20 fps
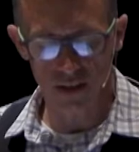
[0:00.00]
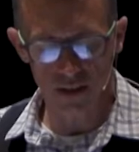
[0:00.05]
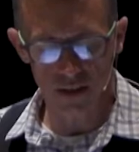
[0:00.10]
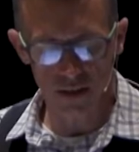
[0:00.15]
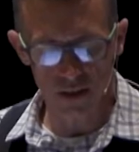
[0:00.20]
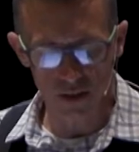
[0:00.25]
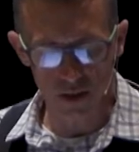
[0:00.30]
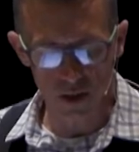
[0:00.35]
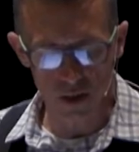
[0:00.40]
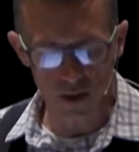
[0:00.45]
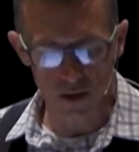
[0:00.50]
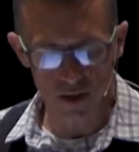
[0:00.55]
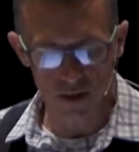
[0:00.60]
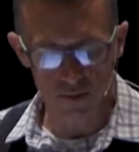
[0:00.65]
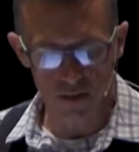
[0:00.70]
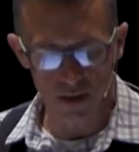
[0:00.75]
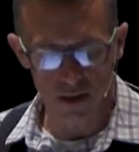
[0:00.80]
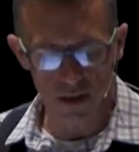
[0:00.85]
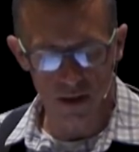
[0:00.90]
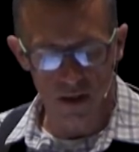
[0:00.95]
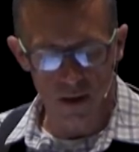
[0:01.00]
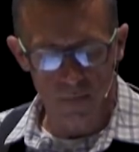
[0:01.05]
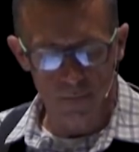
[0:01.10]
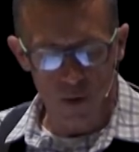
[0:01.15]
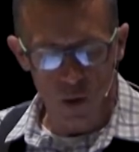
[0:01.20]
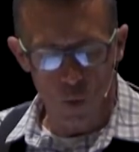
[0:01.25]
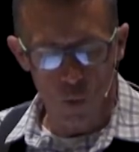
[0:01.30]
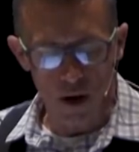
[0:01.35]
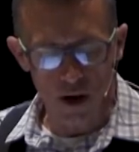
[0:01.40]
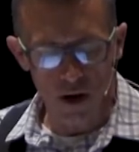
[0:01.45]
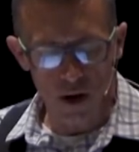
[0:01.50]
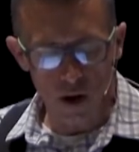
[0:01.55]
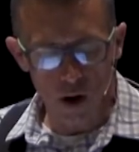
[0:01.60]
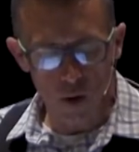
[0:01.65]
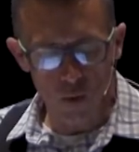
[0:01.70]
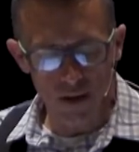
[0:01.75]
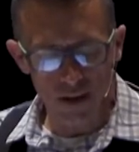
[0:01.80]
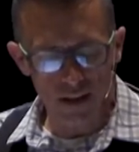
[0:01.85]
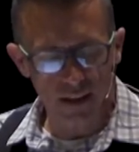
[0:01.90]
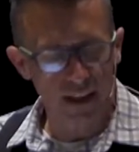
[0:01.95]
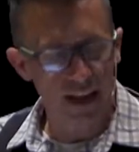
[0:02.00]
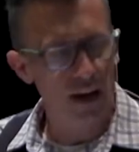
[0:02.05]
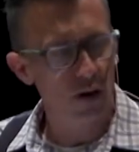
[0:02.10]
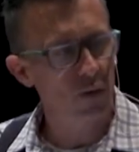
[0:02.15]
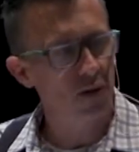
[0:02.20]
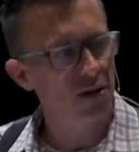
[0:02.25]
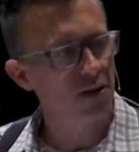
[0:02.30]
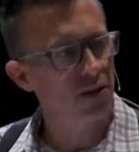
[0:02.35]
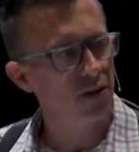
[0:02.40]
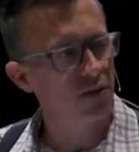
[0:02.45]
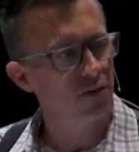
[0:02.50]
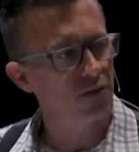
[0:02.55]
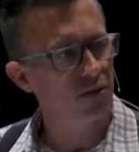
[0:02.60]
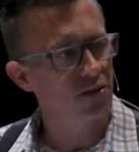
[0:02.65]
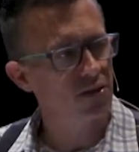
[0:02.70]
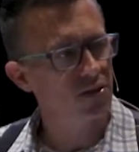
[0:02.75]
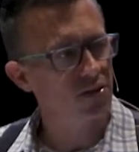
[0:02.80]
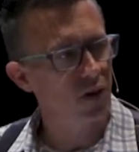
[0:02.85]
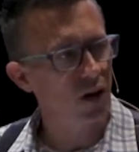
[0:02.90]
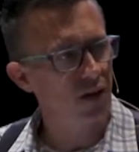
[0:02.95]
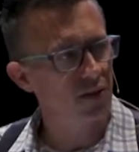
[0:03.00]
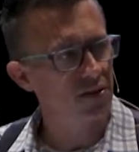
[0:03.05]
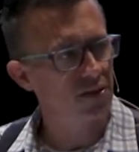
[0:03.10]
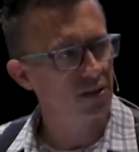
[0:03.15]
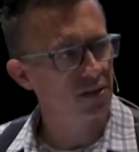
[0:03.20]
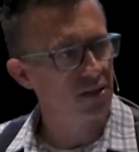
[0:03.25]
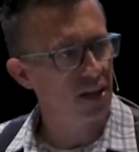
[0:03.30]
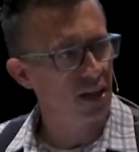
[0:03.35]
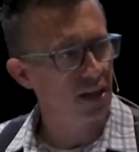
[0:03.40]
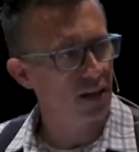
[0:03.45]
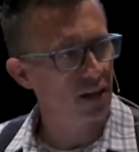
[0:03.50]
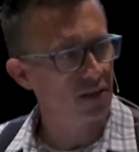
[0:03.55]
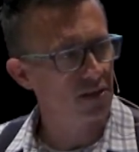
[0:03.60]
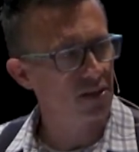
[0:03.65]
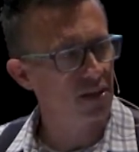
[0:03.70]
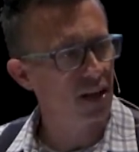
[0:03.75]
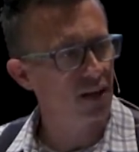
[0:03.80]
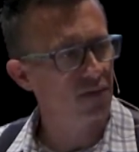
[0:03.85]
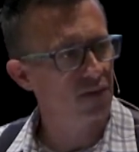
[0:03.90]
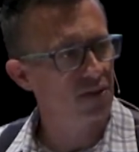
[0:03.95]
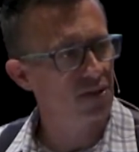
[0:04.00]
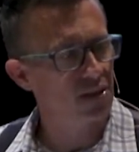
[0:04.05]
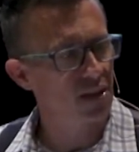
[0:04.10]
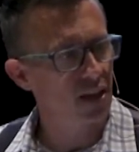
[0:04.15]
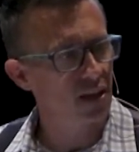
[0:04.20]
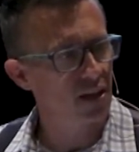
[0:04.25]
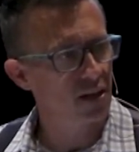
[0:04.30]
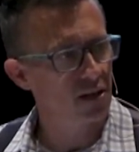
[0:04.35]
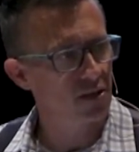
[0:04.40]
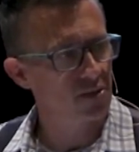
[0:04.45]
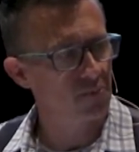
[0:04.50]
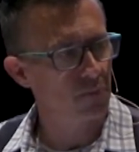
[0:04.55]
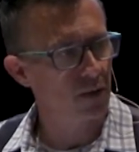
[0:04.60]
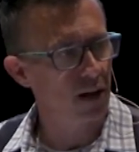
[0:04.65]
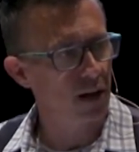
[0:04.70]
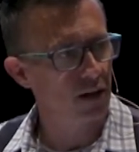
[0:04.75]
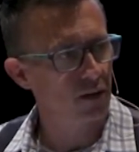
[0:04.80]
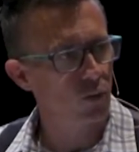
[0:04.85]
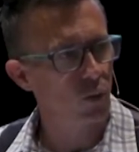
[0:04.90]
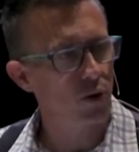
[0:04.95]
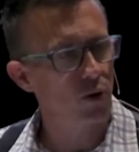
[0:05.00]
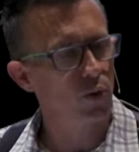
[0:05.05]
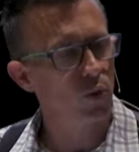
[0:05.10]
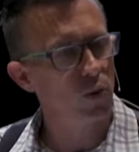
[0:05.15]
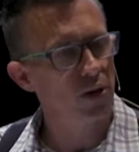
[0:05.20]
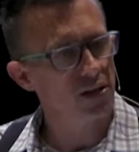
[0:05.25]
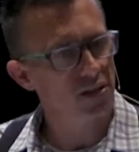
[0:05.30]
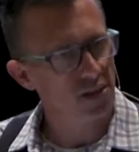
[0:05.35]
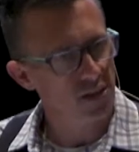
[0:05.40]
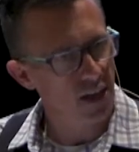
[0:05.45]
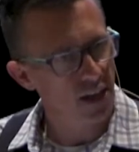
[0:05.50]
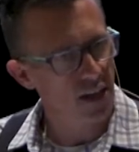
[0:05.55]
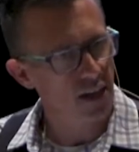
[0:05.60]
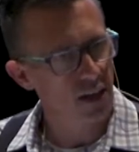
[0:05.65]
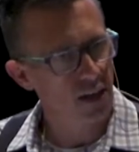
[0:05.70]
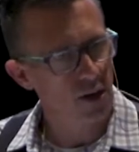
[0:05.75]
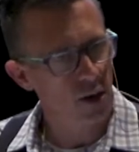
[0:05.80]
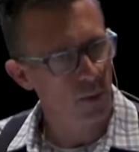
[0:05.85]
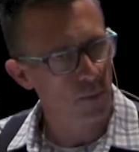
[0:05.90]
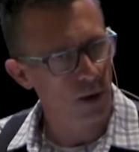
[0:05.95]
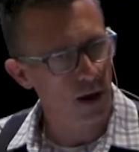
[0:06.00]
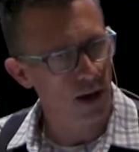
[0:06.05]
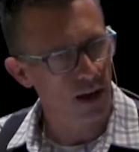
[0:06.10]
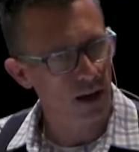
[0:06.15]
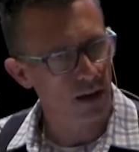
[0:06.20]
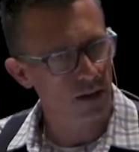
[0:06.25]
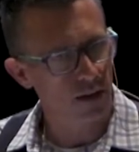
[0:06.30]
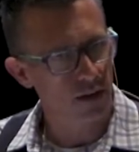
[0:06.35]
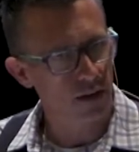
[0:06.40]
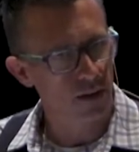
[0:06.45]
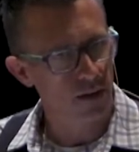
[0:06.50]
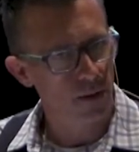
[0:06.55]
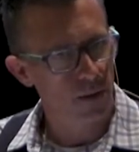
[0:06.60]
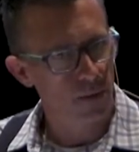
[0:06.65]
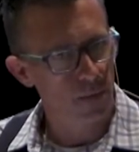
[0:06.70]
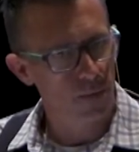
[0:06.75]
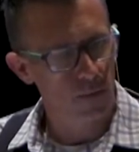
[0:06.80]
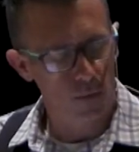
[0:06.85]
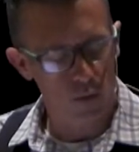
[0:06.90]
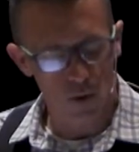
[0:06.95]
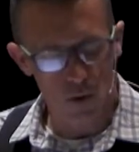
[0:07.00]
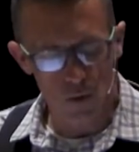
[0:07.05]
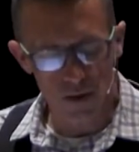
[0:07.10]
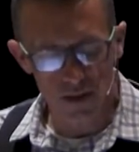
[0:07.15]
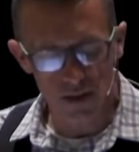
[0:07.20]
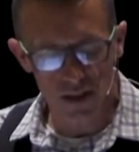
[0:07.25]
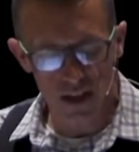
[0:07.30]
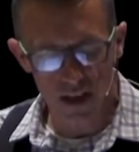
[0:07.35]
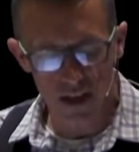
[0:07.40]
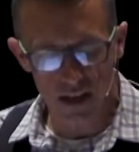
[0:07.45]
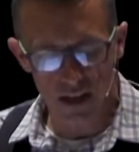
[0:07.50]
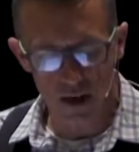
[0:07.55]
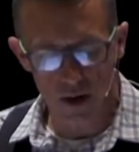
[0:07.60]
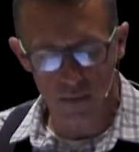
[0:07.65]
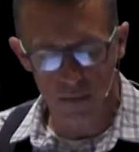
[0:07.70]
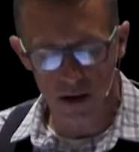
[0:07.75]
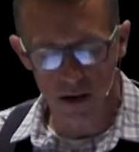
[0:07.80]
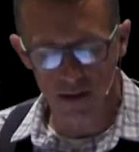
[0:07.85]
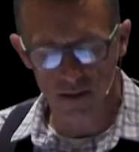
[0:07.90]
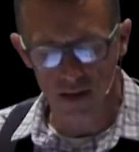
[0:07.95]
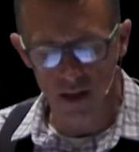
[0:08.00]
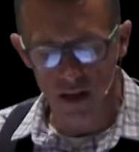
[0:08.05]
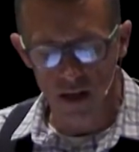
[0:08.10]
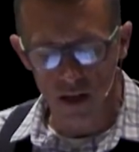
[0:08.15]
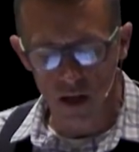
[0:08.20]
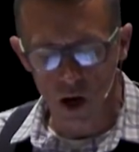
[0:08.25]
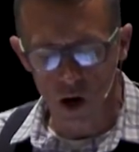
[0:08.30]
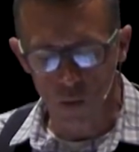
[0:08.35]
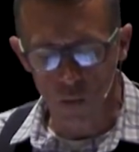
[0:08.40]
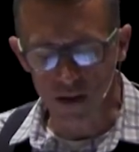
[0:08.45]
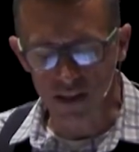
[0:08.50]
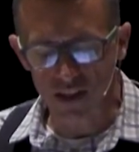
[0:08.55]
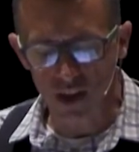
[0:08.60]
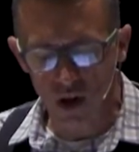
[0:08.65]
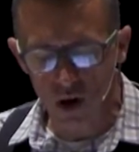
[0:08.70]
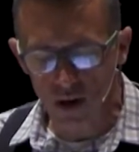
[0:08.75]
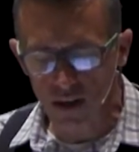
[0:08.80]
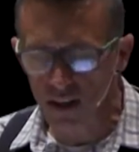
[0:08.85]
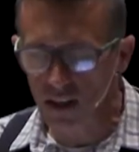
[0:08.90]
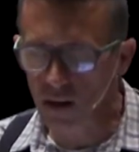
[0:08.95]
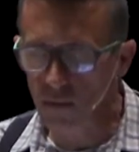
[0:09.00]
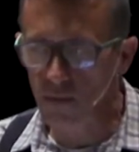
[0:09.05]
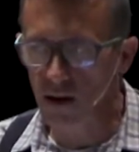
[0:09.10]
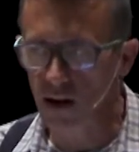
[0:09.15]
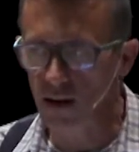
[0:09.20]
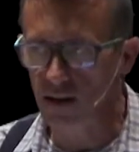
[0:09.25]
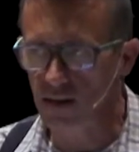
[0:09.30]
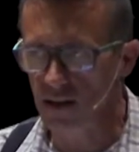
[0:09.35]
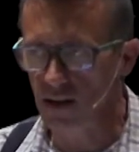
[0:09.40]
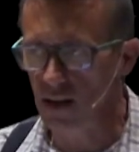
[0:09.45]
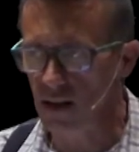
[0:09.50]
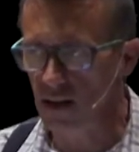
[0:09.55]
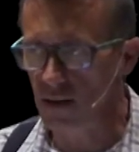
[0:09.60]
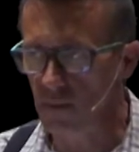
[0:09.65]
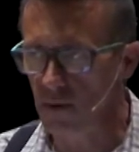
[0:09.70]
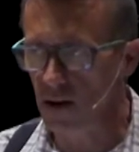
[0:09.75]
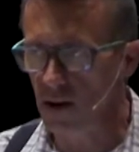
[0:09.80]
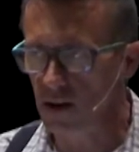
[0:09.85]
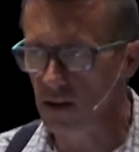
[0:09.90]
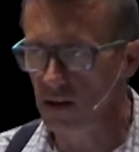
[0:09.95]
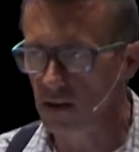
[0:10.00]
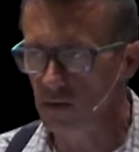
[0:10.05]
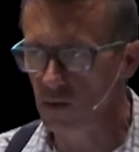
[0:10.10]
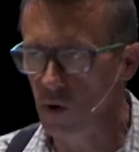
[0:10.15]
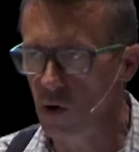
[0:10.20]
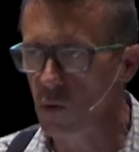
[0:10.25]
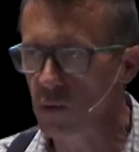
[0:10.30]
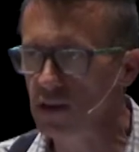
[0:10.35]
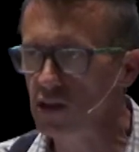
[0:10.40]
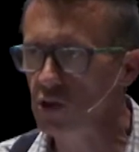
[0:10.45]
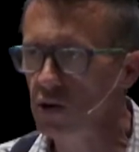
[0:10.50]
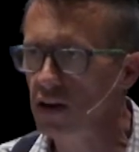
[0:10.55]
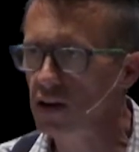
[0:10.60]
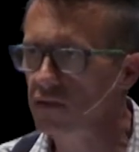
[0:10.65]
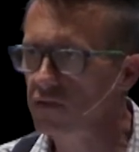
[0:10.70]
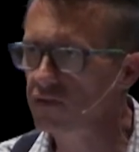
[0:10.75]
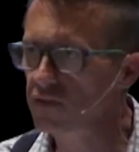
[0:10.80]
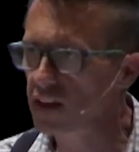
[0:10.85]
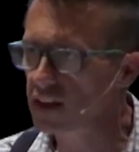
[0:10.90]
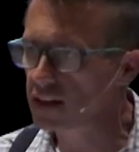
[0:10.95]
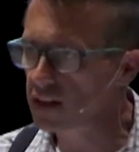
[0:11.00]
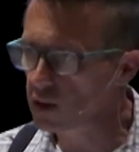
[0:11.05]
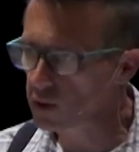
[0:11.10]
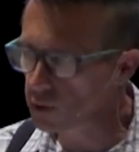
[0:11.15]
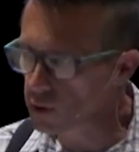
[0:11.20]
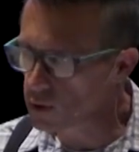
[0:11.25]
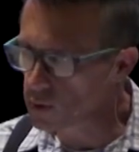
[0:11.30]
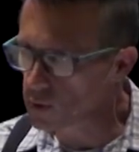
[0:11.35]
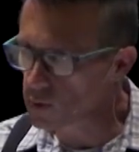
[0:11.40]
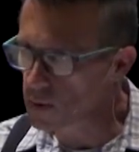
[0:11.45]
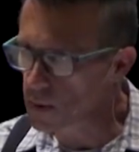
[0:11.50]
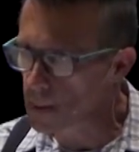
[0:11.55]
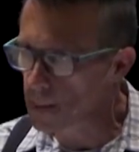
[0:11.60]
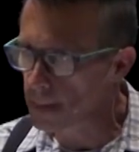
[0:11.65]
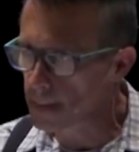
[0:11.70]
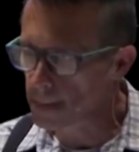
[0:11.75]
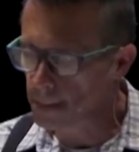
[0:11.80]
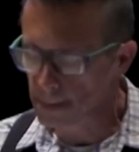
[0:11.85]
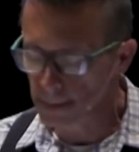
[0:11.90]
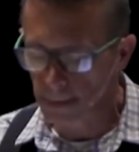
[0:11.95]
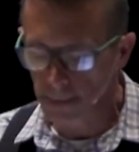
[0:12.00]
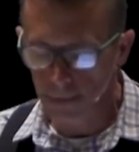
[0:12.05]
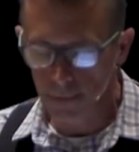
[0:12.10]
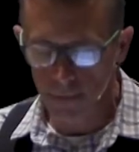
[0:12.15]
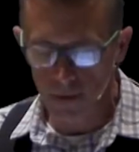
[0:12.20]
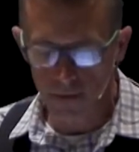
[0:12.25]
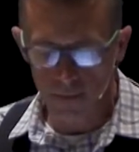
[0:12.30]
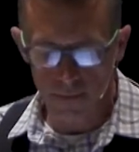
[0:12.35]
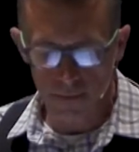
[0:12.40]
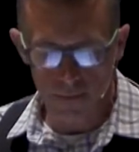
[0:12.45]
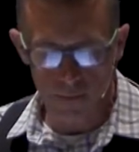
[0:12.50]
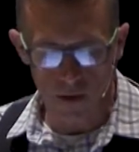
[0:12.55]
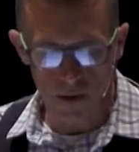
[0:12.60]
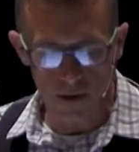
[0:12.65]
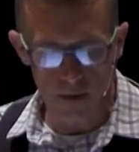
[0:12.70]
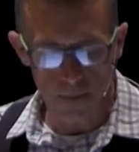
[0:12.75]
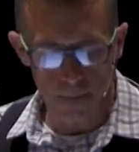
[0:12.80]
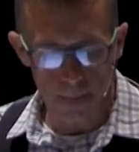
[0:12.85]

discouragement. Where are we allowing these thoughts to take us? David said in his mind, What are we saying in our mind? What are we saying in our minds? Are we talking about it to anybody? Or are we trying to fight it alone? Right?